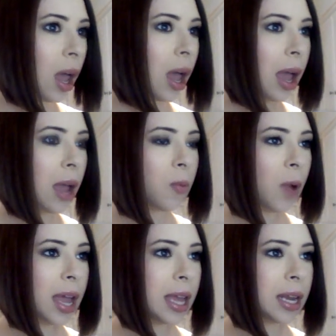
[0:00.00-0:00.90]
I
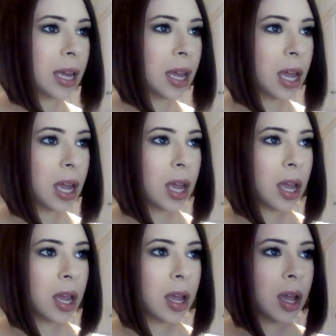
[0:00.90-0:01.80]
read
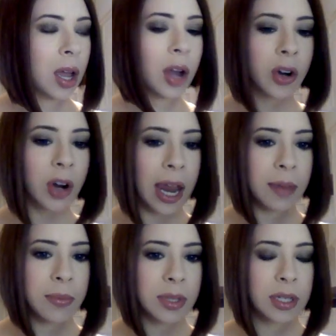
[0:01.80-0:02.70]
Hunger
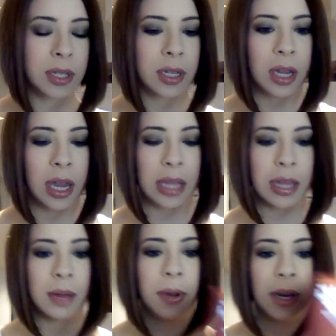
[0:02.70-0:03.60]
Games
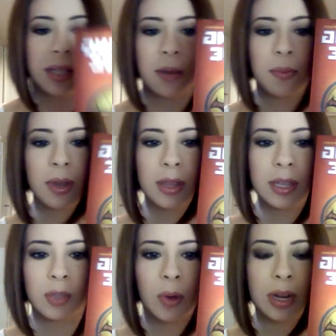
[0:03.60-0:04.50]
and then picked up
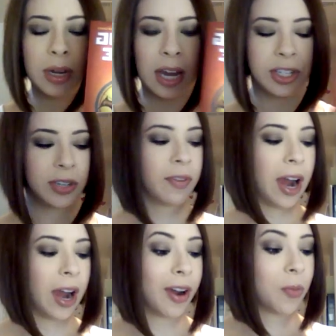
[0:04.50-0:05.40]
this one, Catching
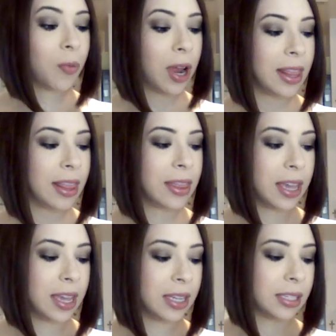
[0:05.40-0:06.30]
Fire, and read
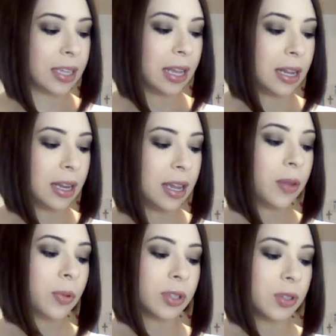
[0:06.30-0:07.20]
this, and
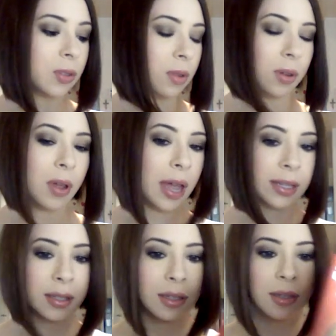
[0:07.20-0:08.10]
it was
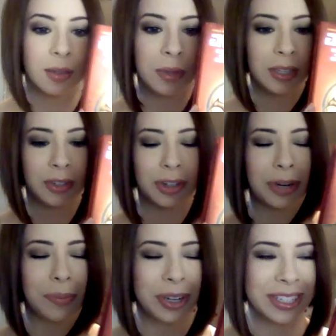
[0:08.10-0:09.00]
excellent. I mean, these are
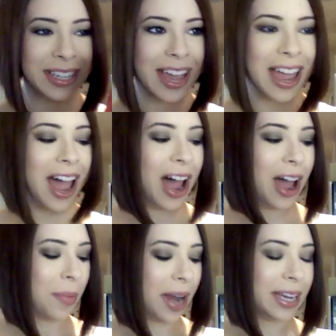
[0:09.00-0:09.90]
good books.
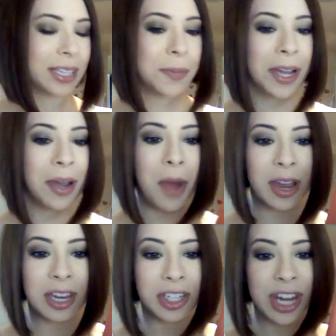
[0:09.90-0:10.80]
Um, I need to pick up
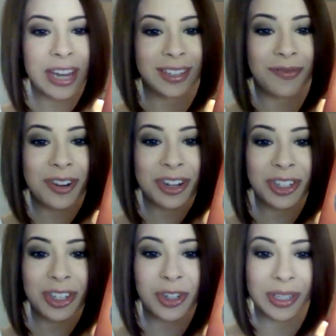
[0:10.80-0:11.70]
Mockingjay to
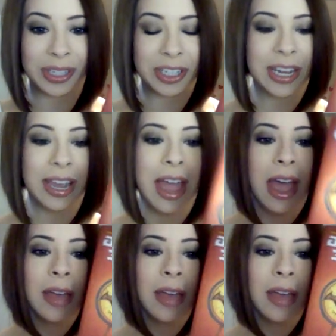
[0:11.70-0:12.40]
finish the trilogy.